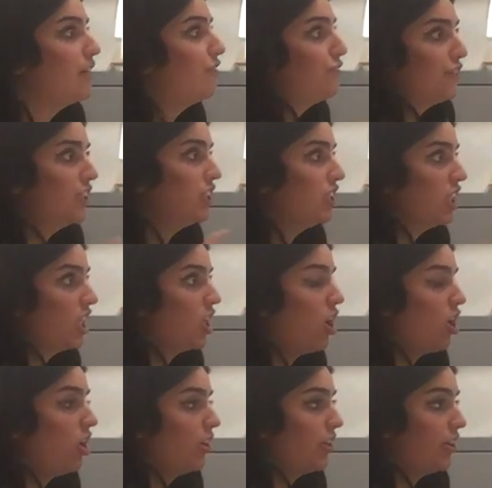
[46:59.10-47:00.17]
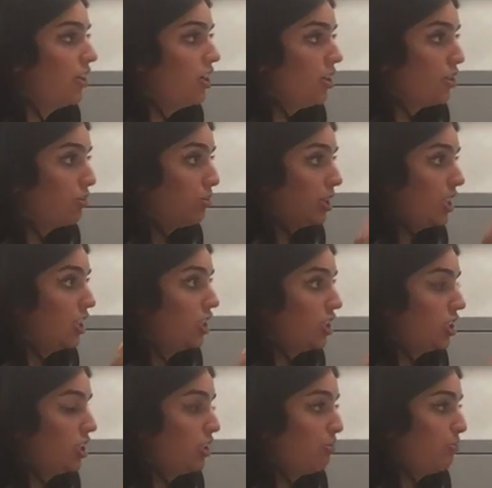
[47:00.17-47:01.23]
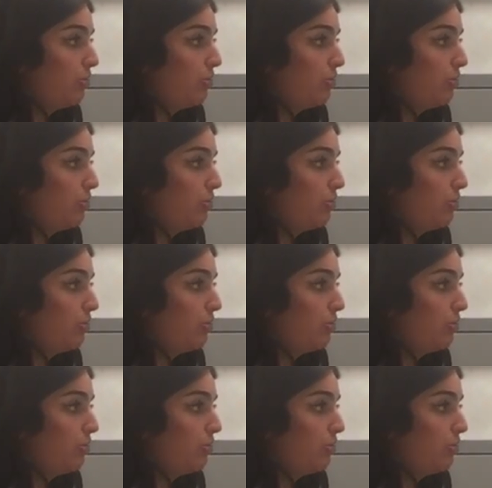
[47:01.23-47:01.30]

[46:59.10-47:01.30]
infringing on the relationship